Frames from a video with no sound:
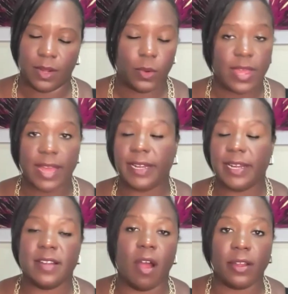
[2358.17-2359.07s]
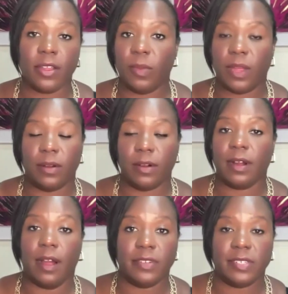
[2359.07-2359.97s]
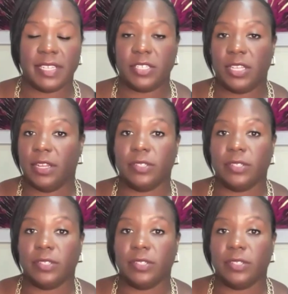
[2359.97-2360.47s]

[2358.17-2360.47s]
or that in an argument or a conversation,